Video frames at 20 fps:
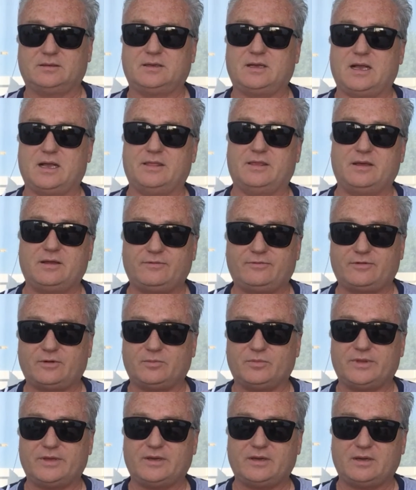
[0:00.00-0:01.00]
And then
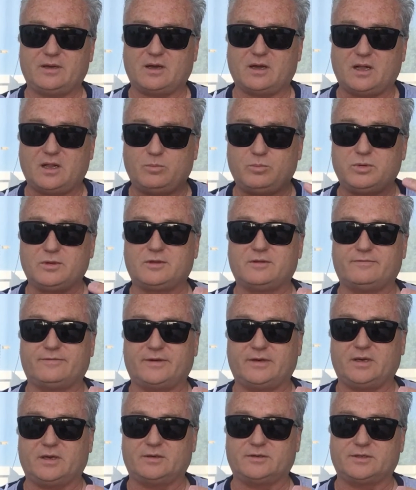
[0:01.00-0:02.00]
from there, I'll put the
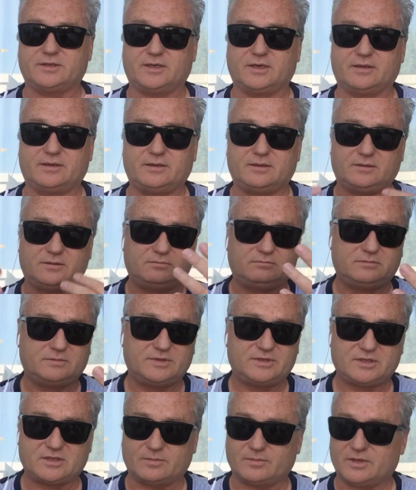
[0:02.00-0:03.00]
video together,
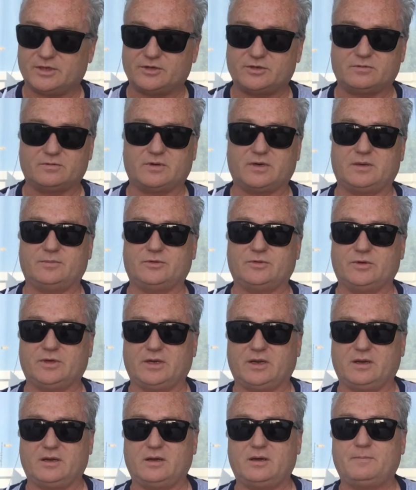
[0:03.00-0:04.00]
similar to what I'm
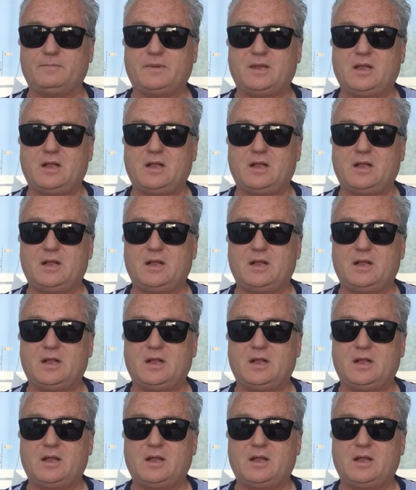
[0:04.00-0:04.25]
doing here,